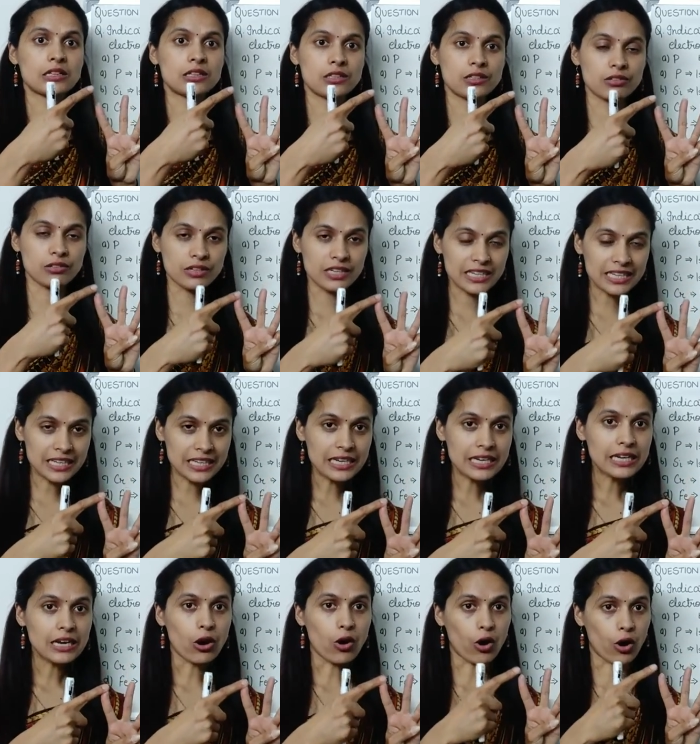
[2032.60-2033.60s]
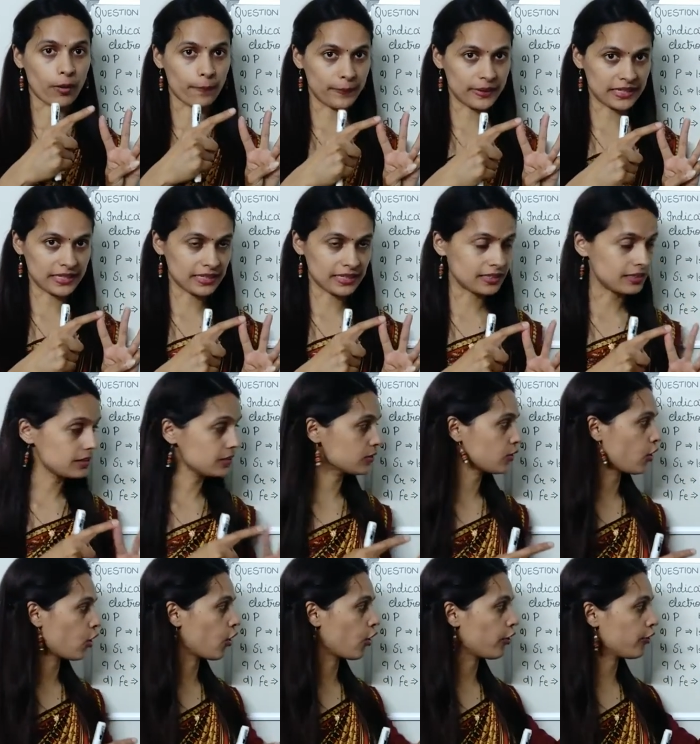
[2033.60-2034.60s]
3 orbitals
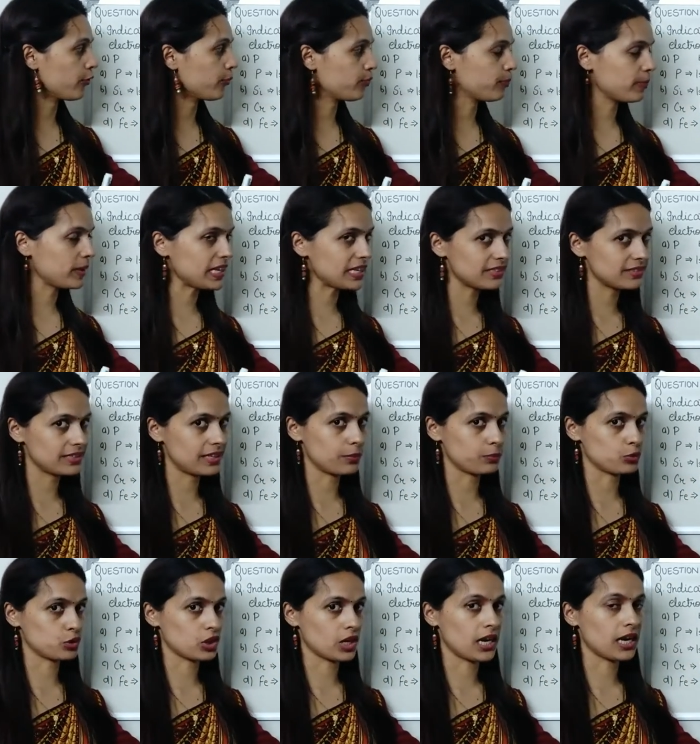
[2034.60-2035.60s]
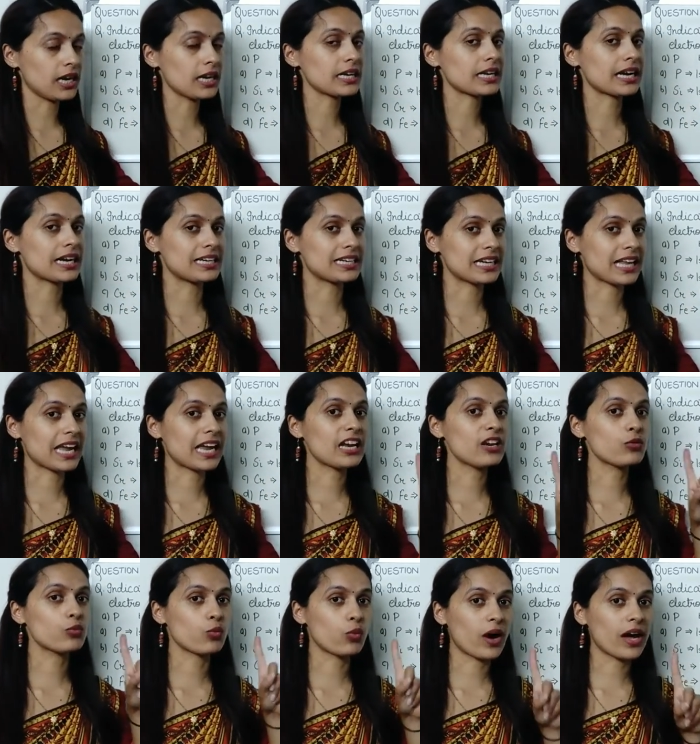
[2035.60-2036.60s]
of p subshell
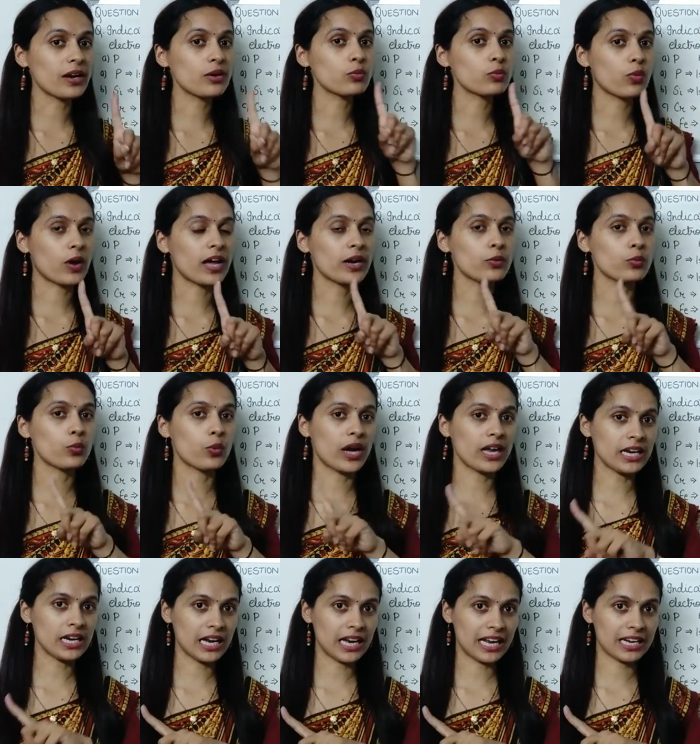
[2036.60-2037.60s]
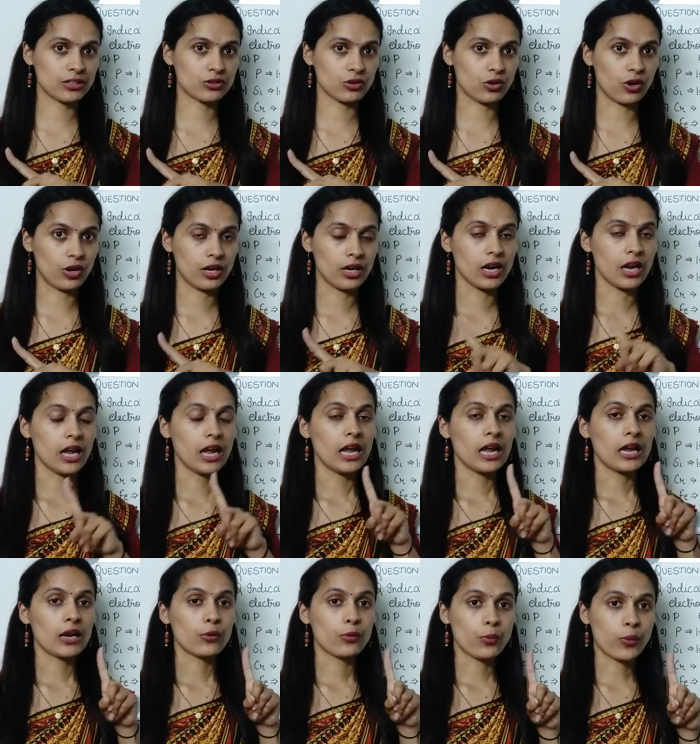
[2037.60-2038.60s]
contain 1, 1, 1 electron.
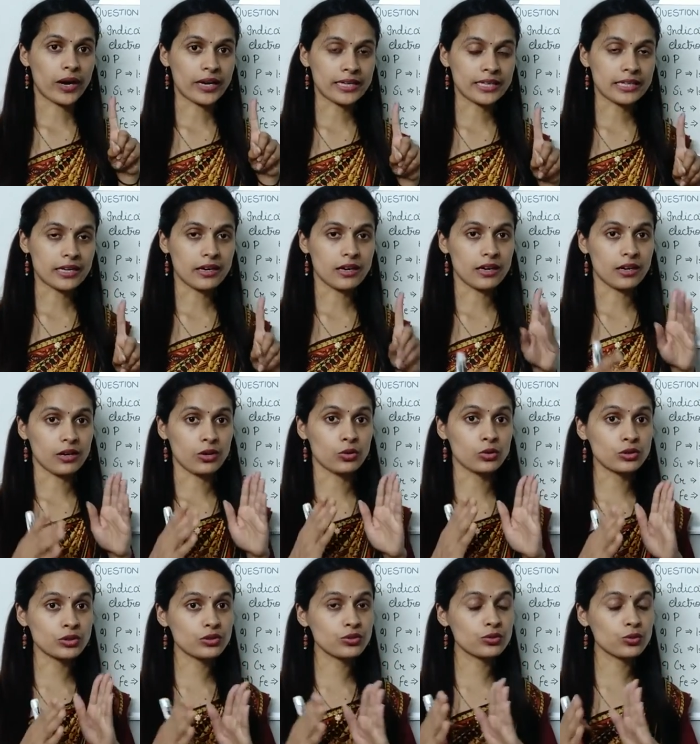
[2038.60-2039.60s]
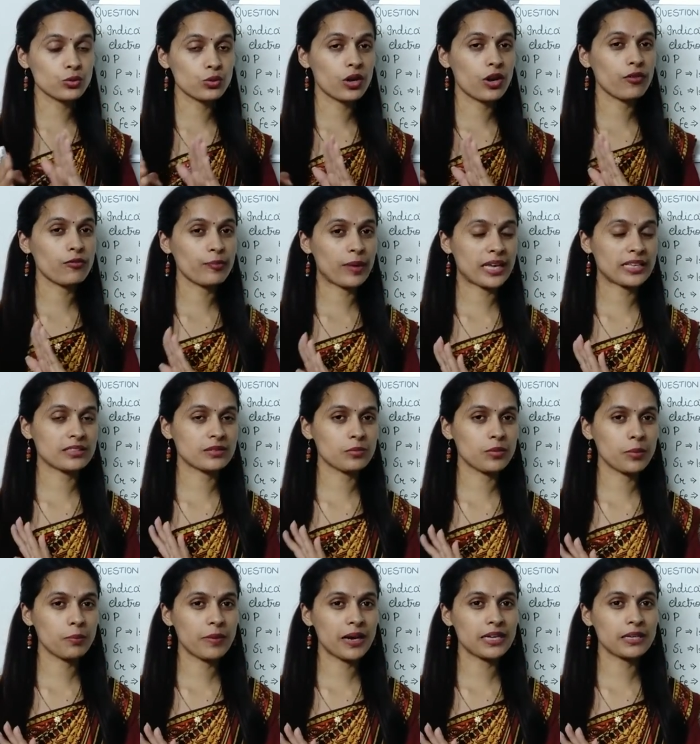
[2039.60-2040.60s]
When Hund's rule of
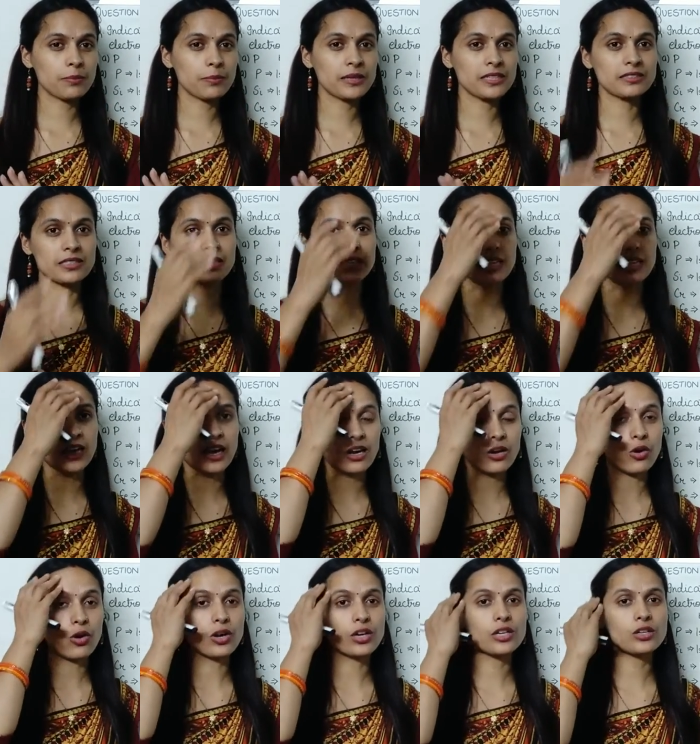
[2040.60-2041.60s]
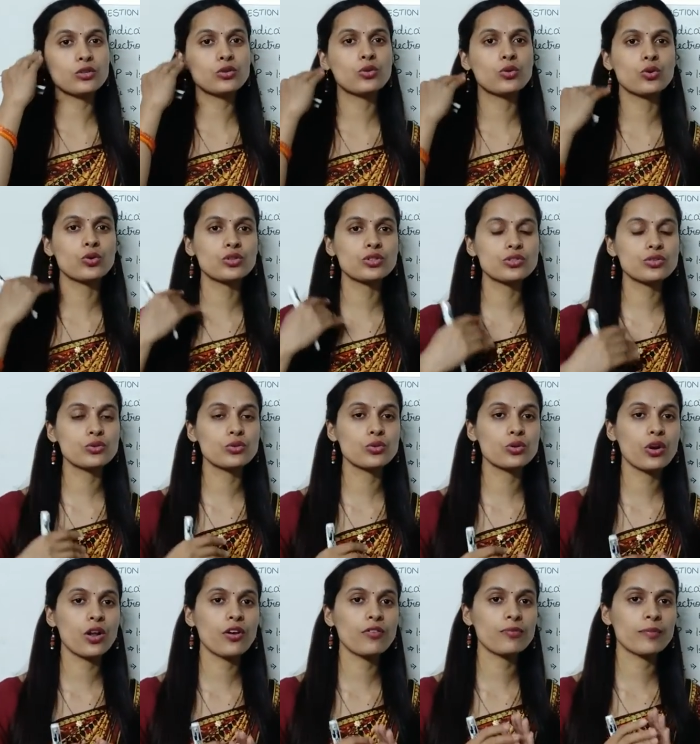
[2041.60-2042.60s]
maximum multiplicity, according to Hund's rule of